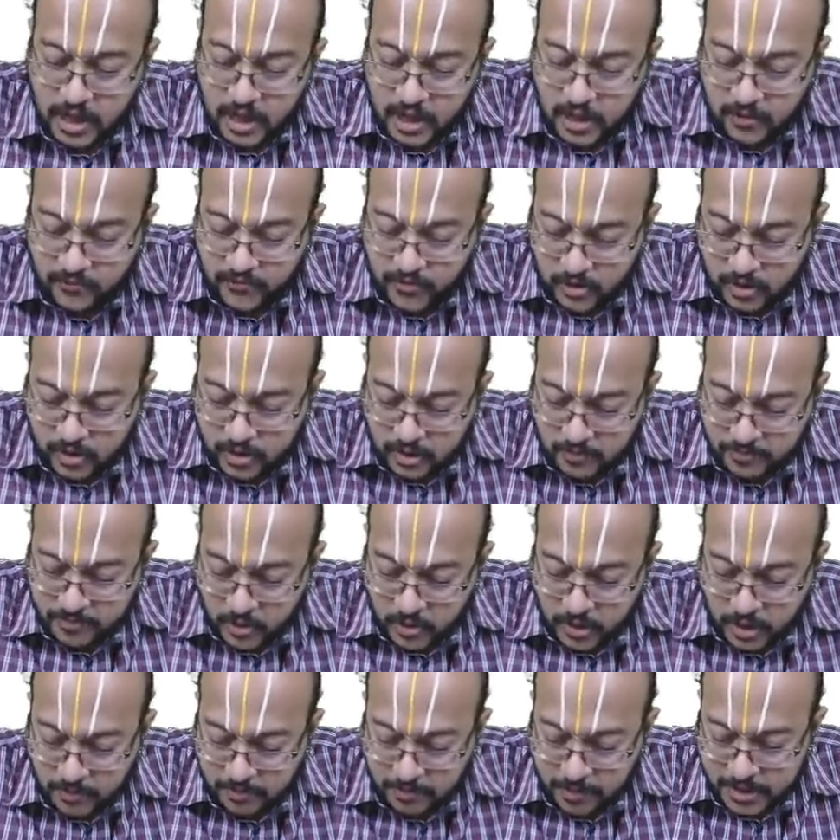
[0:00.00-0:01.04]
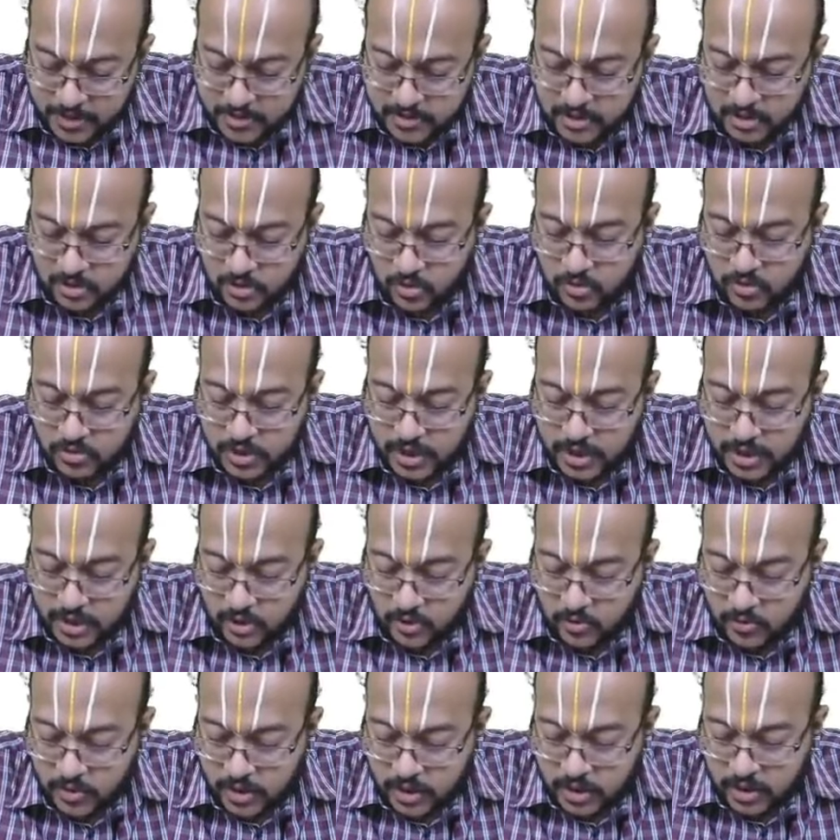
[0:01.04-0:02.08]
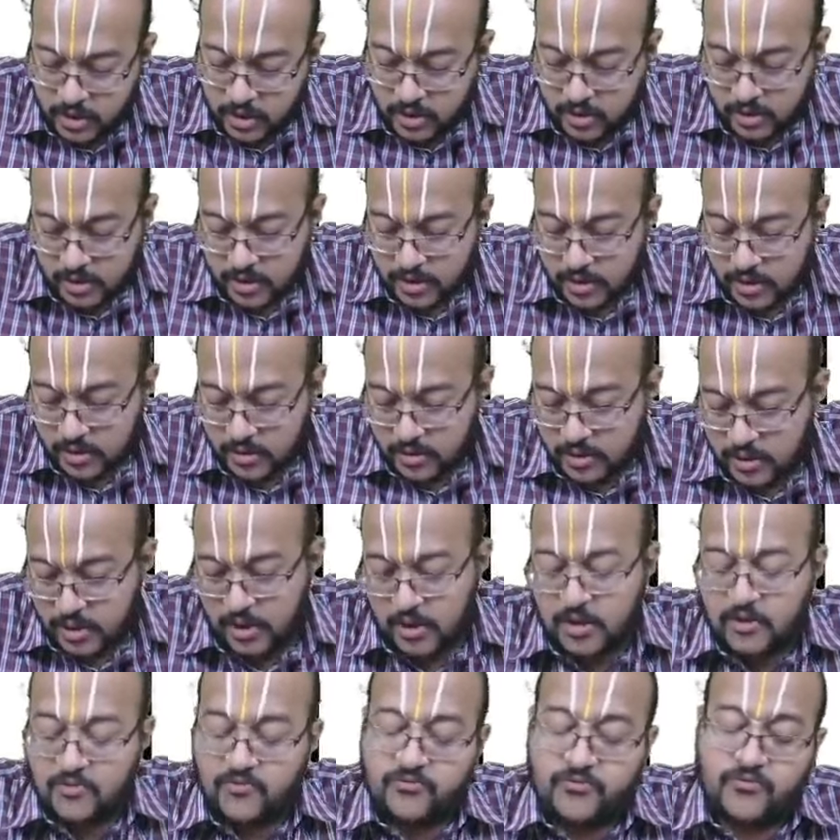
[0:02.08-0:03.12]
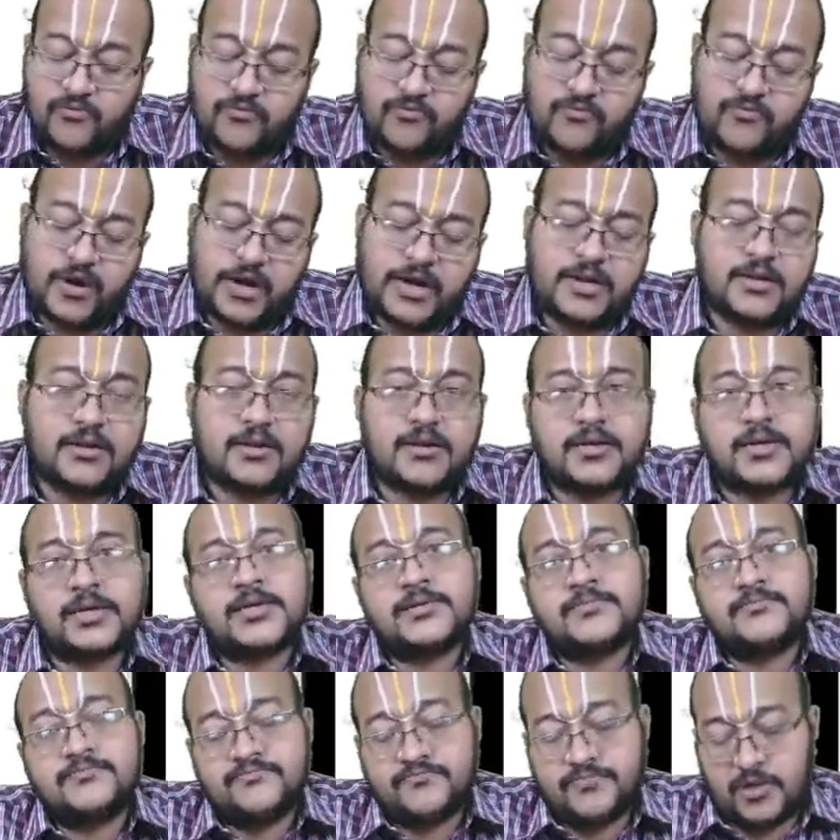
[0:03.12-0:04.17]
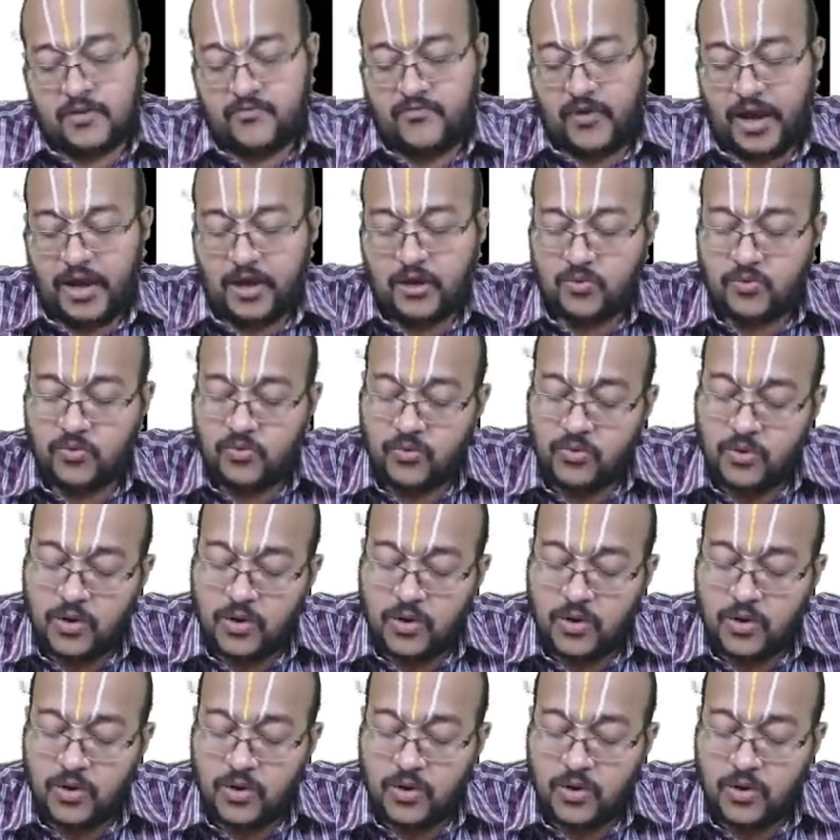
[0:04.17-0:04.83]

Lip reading: If you are computing P0, then you will find the value